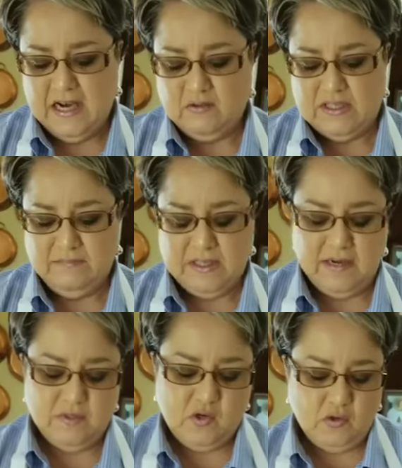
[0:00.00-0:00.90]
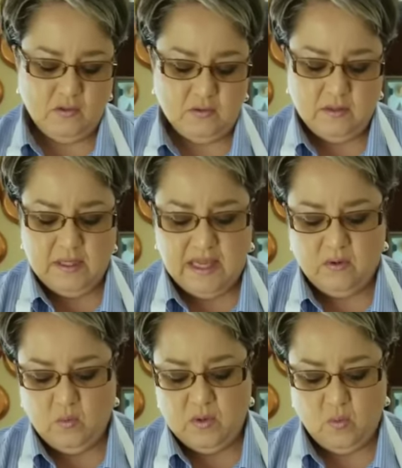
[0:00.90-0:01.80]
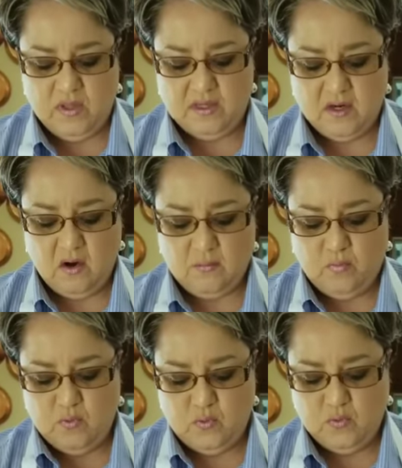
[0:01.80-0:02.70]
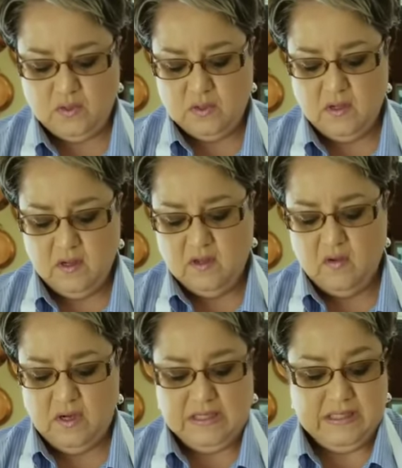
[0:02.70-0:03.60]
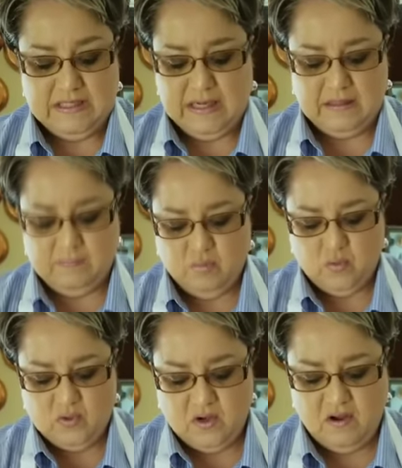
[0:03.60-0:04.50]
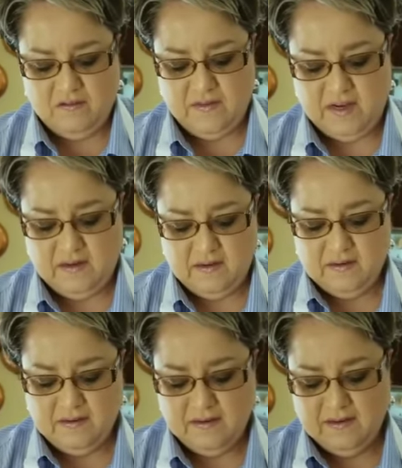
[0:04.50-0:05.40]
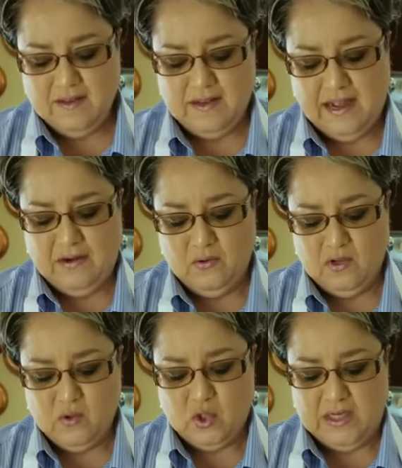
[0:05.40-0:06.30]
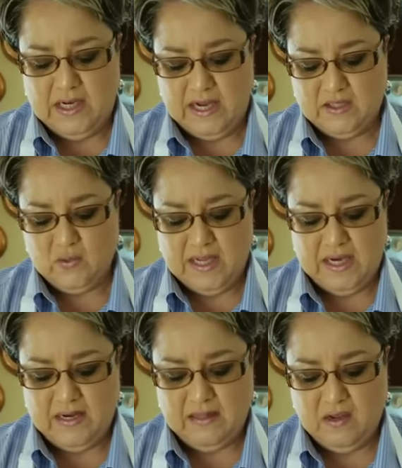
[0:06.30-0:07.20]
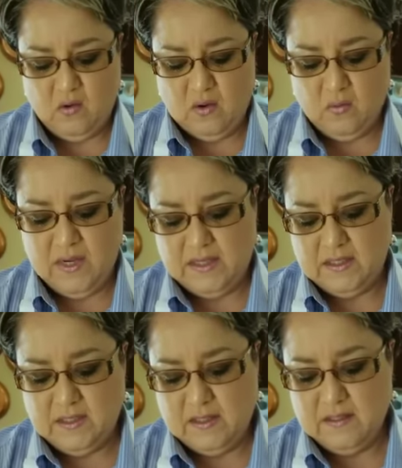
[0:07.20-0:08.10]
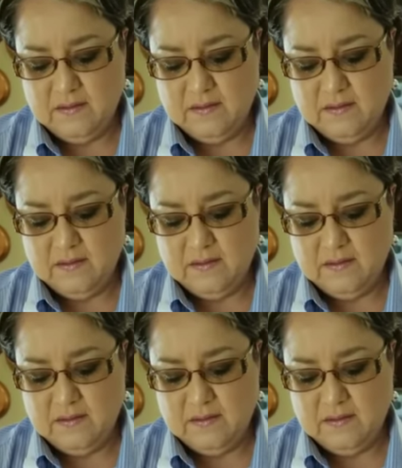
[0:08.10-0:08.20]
Now sometimes you'll get one with a dark bruise. You can just cut the bruise off and I don't usually like to let anything go to waste.